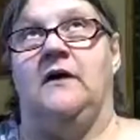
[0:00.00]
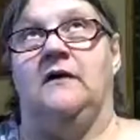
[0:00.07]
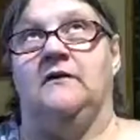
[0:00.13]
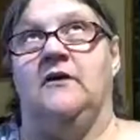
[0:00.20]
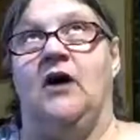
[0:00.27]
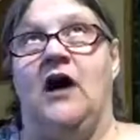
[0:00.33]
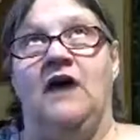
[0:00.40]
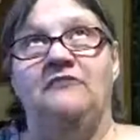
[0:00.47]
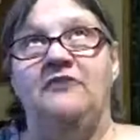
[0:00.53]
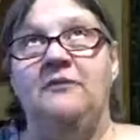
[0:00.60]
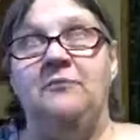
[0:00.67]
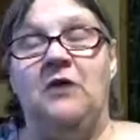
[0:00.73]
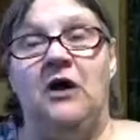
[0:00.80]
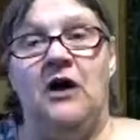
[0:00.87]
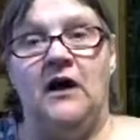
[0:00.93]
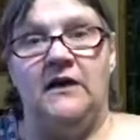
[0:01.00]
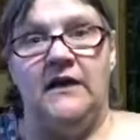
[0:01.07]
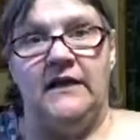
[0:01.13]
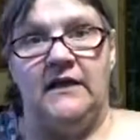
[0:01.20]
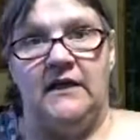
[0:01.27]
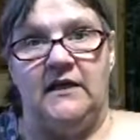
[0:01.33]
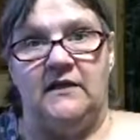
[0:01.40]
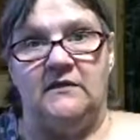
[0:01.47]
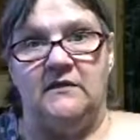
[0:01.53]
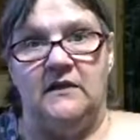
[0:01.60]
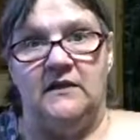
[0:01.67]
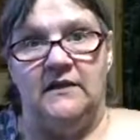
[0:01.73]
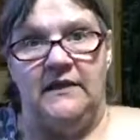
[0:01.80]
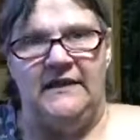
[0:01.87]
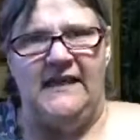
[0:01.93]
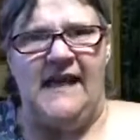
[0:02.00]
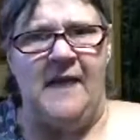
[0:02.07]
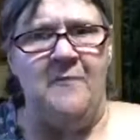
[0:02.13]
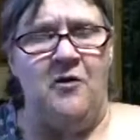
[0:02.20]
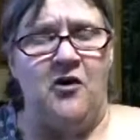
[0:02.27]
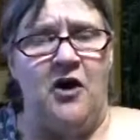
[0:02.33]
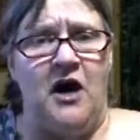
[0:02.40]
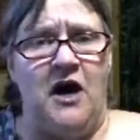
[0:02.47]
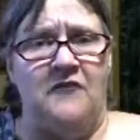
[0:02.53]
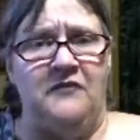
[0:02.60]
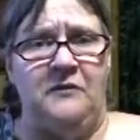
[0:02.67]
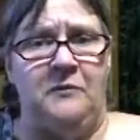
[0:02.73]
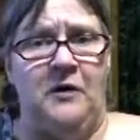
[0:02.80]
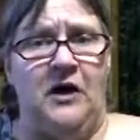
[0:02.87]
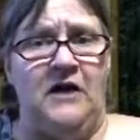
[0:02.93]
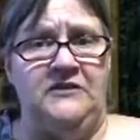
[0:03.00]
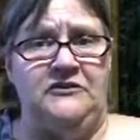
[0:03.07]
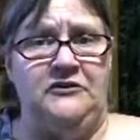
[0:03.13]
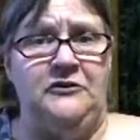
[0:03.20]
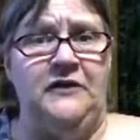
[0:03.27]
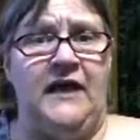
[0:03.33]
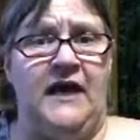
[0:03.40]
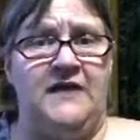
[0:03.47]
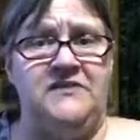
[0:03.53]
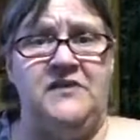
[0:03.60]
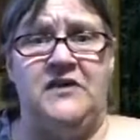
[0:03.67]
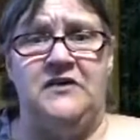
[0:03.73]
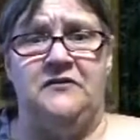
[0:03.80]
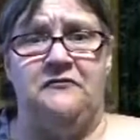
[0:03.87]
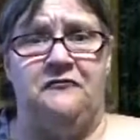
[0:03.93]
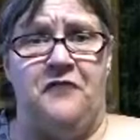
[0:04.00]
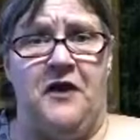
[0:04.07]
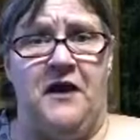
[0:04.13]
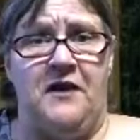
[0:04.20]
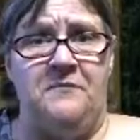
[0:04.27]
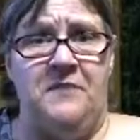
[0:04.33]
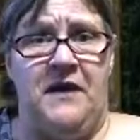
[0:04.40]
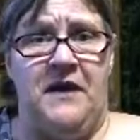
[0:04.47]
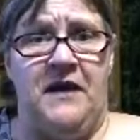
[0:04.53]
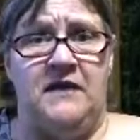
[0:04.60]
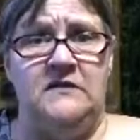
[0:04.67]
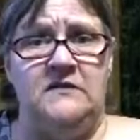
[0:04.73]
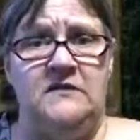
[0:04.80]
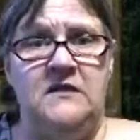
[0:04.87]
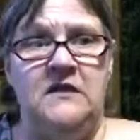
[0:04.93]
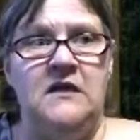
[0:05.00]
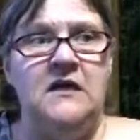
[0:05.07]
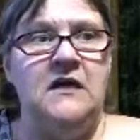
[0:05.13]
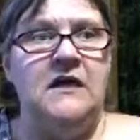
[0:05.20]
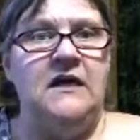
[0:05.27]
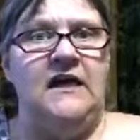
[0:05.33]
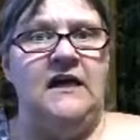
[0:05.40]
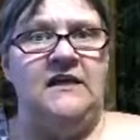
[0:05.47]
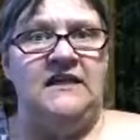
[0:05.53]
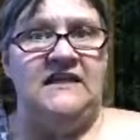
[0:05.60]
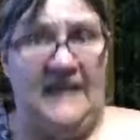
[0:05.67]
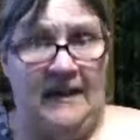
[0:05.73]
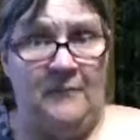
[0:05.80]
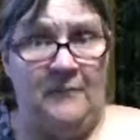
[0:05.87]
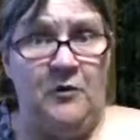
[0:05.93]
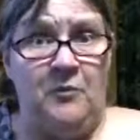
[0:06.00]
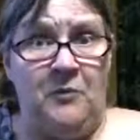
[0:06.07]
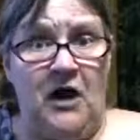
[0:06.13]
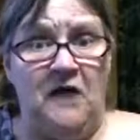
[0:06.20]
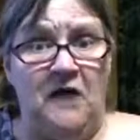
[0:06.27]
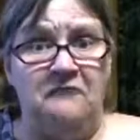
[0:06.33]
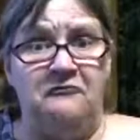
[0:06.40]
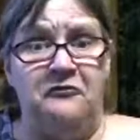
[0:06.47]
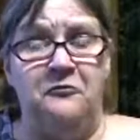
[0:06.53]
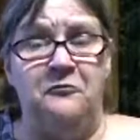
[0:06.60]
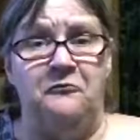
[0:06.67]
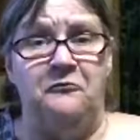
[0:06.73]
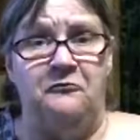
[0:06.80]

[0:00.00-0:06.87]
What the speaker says: coffee pot, like an enamel coffee pot, 2 cast iron frying pans, and an enamel pot for